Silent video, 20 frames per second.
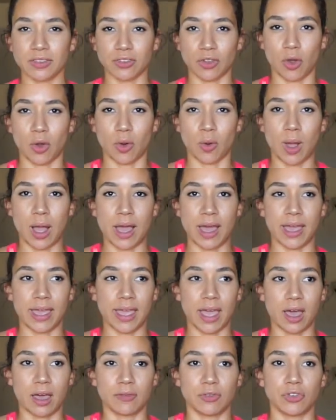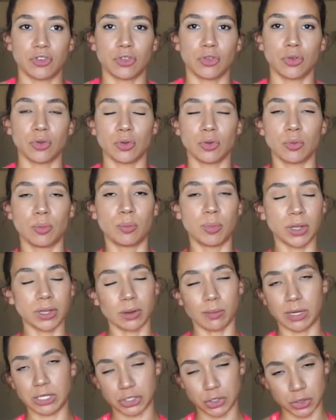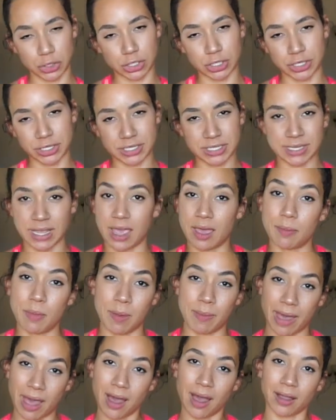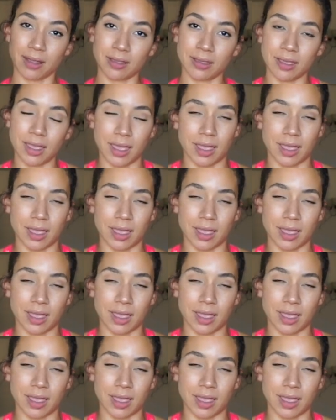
so I have to build up my shoulders and my back